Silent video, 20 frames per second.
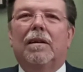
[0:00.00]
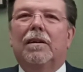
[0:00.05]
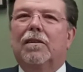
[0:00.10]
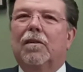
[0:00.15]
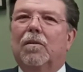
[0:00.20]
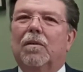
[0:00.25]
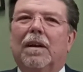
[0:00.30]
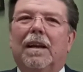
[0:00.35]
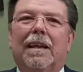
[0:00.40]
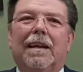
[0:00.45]

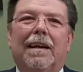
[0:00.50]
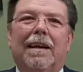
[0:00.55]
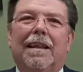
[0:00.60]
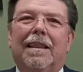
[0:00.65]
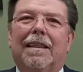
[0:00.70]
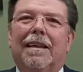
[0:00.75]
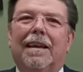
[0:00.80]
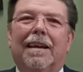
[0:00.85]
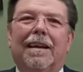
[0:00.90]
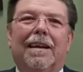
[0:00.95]
Don't let
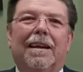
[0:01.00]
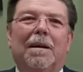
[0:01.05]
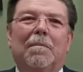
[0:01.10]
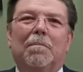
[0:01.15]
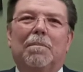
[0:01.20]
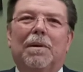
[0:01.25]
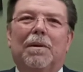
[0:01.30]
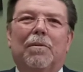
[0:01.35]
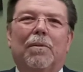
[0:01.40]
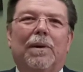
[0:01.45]
anything
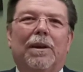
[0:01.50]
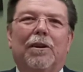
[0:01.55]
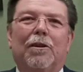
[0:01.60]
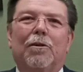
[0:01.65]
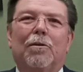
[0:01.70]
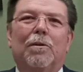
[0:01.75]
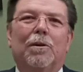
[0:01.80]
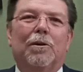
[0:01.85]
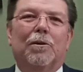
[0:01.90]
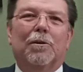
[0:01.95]
come between
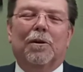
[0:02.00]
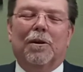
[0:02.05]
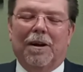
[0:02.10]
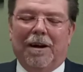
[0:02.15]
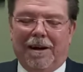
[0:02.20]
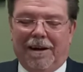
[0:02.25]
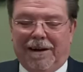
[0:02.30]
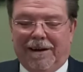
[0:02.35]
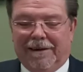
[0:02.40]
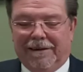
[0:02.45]
you and your
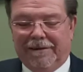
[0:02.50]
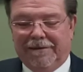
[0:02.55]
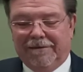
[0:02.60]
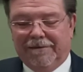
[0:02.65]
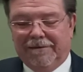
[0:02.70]
God.